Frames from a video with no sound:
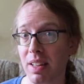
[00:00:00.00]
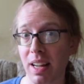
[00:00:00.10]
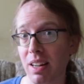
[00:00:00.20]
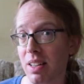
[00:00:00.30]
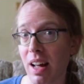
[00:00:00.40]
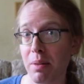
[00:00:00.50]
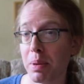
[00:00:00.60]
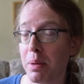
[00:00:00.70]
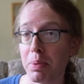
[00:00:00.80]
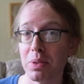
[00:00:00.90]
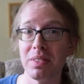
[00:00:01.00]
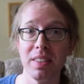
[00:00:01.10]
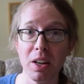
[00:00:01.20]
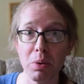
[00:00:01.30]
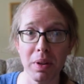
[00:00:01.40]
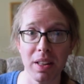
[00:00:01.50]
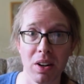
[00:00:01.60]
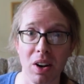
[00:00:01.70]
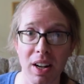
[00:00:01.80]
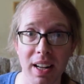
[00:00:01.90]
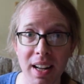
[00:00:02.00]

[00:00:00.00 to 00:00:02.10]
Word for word: Like, a lot of people deal with it on